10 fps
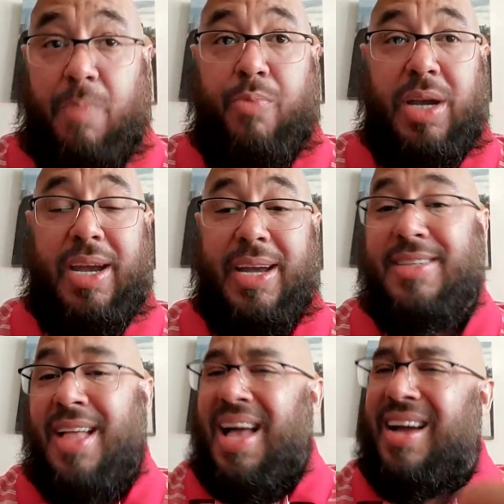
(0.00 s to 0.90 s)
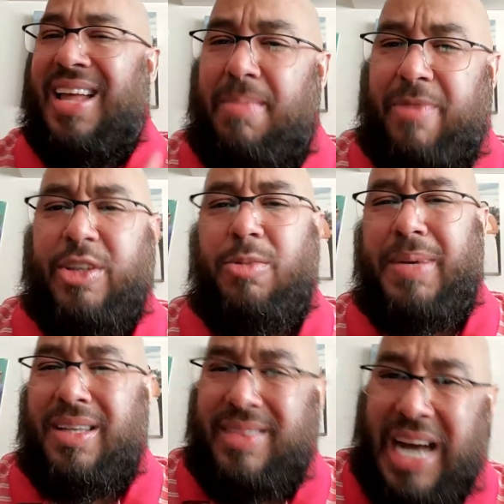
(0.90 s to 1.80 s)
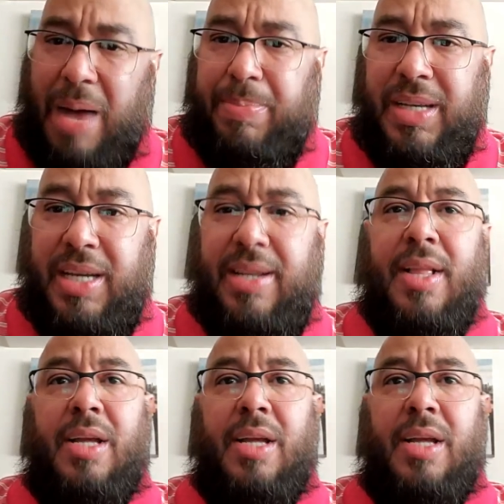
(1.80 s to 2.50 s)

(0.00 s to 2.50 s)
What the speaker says: upbringing is, I got a lot of my friends who've been adopted.